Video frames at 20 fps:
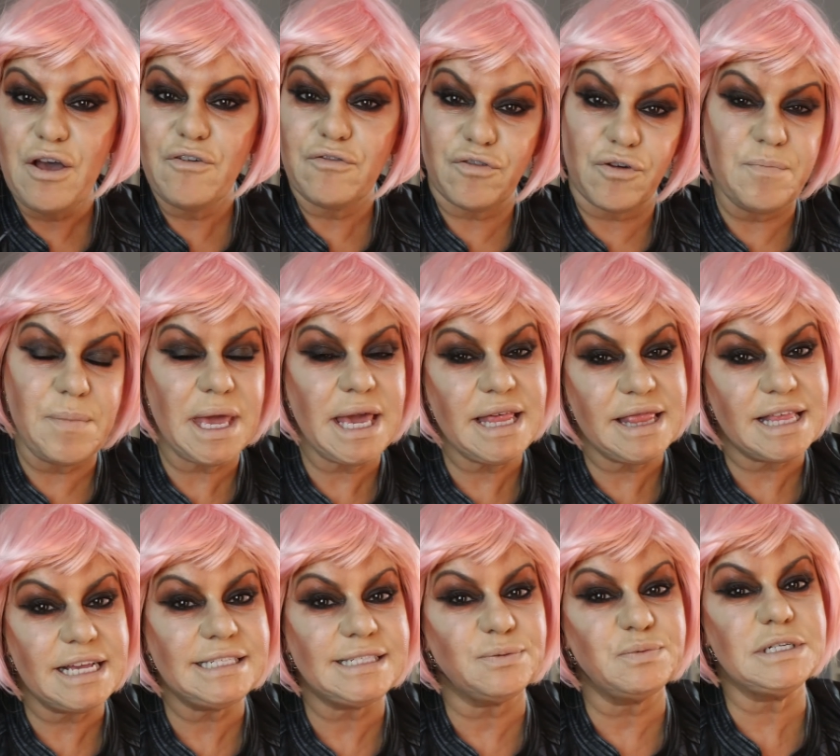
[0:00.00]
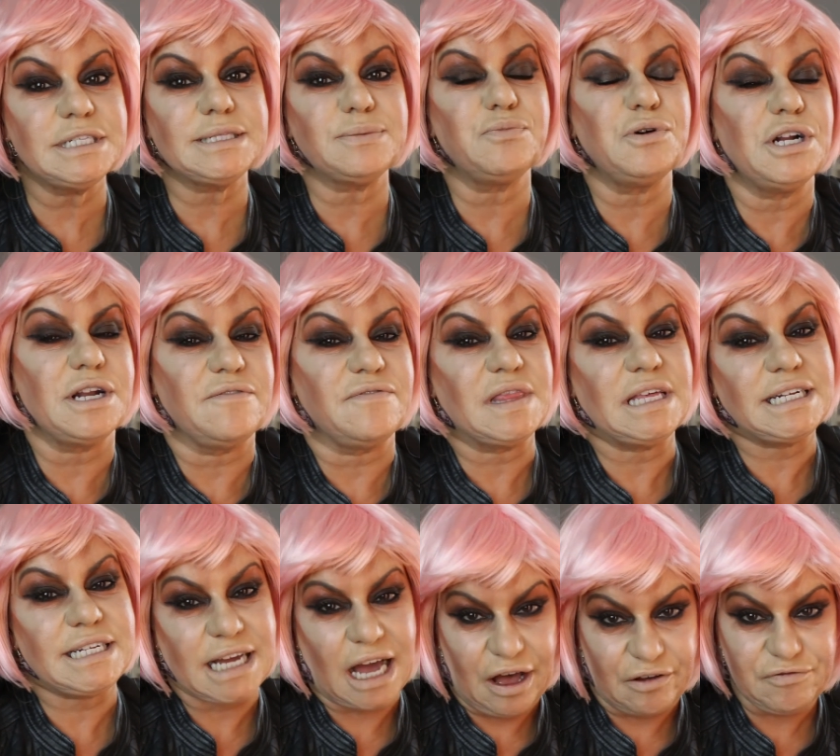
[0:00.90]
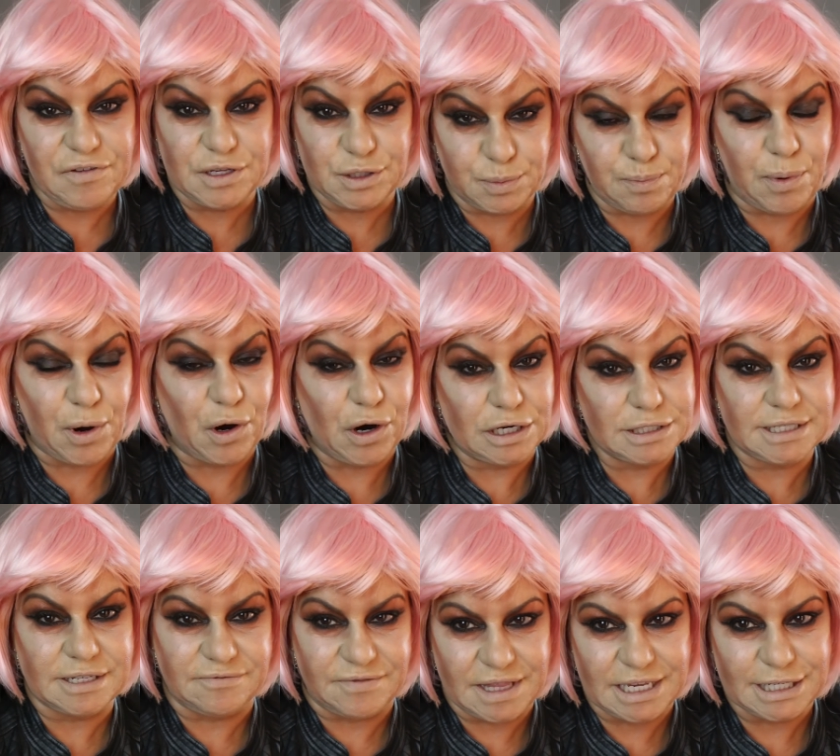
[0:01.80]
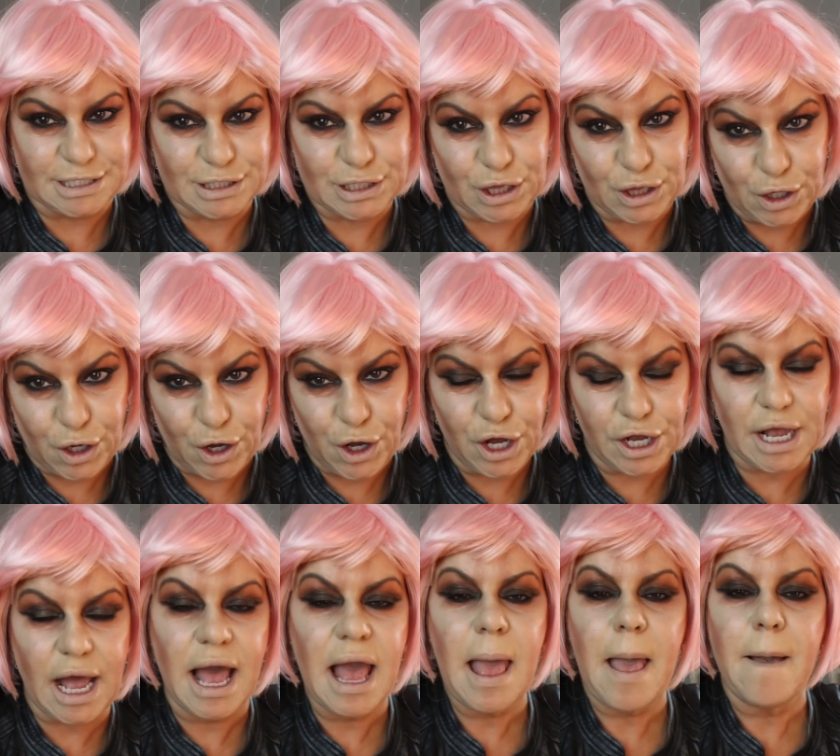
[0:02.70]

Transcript: For me, this was one of the toughest parts of this look,